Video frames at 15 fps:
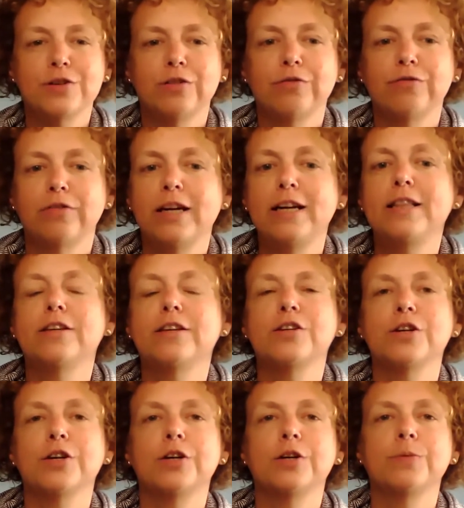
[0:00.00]
conflate the
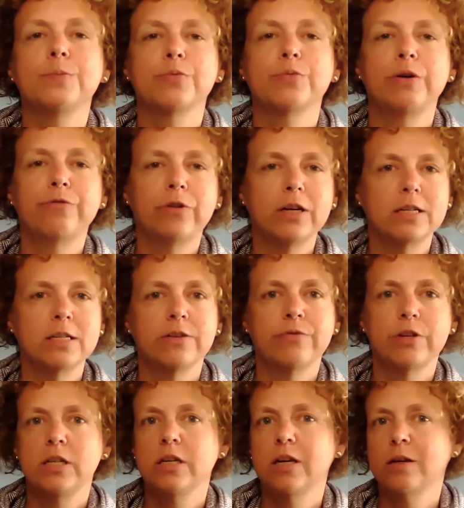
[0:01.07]
terms
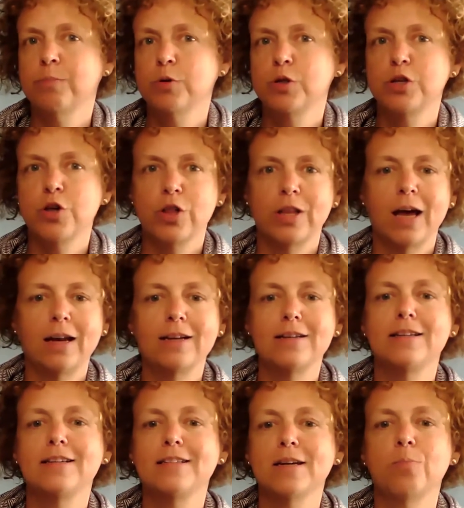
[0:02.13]
reflexivity and
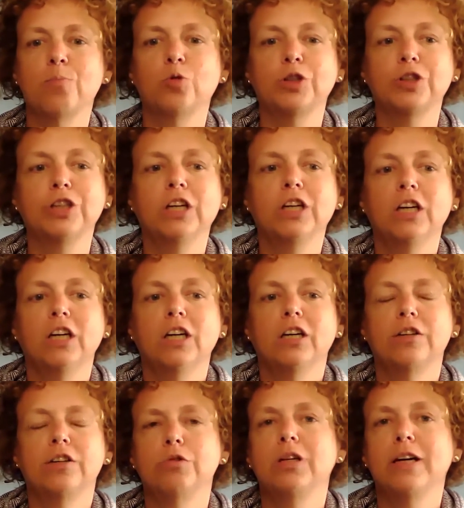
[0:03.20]
positionality somewhat,
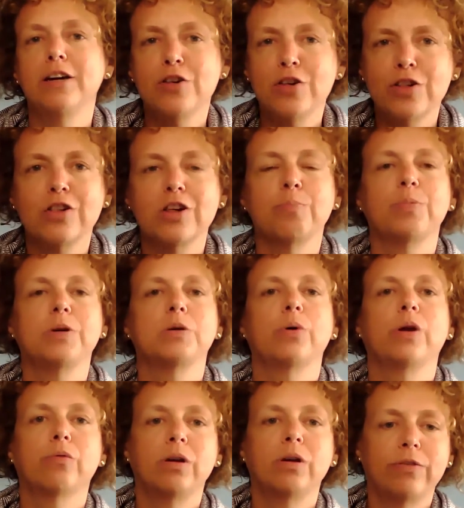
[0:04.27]
the relationship
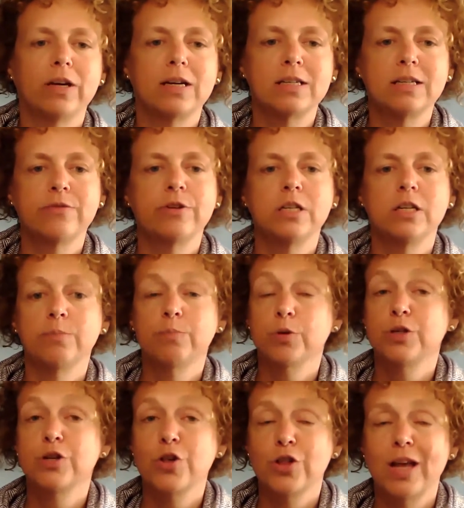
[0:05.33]
between reflexivity and
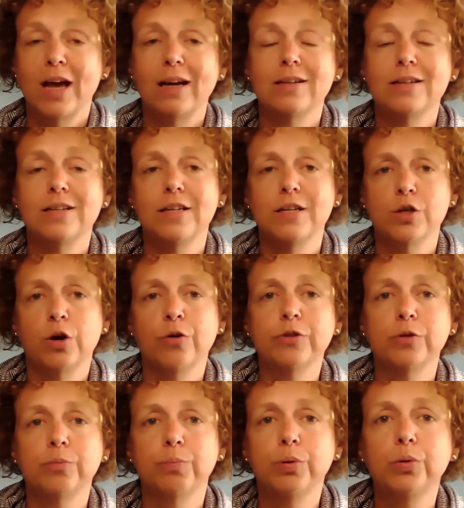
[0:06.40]
positionality is
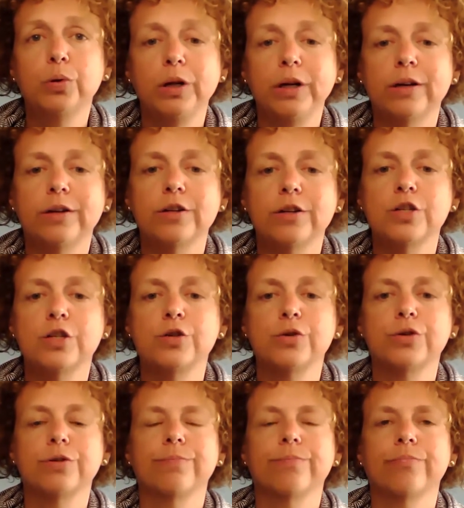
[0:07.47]
often poorly
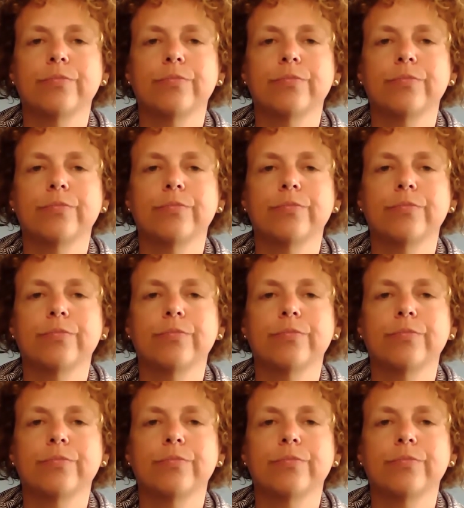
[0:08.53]
understood.